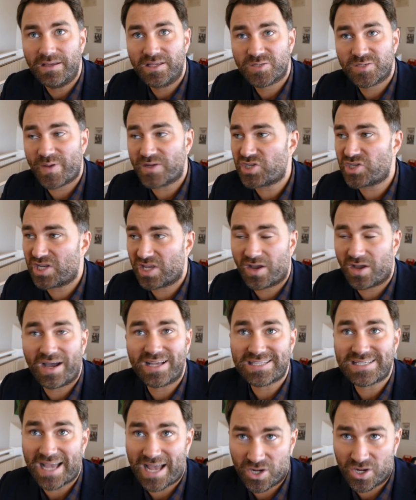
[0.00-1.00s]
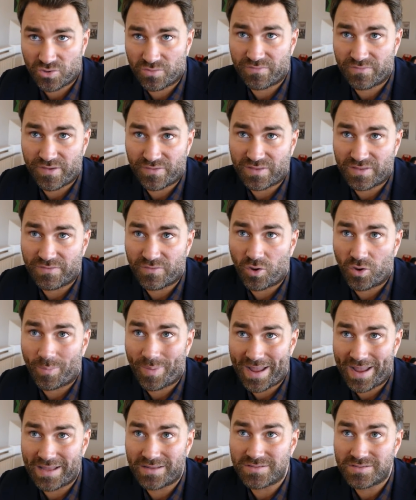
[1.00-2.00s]
especially the guys at 154
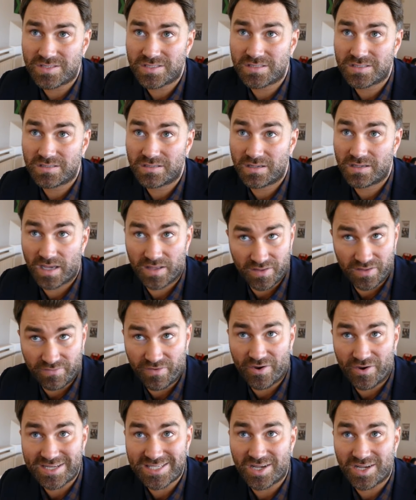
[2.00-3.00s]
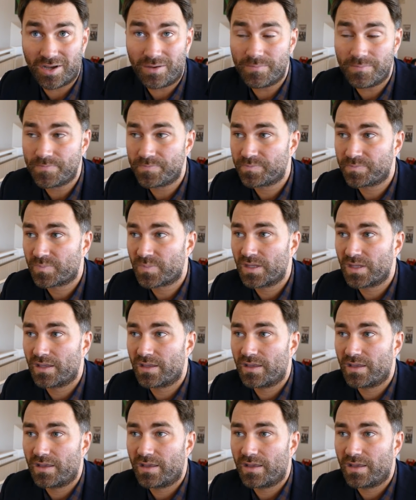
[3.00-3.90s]
pounds mm. at the very top. Mm.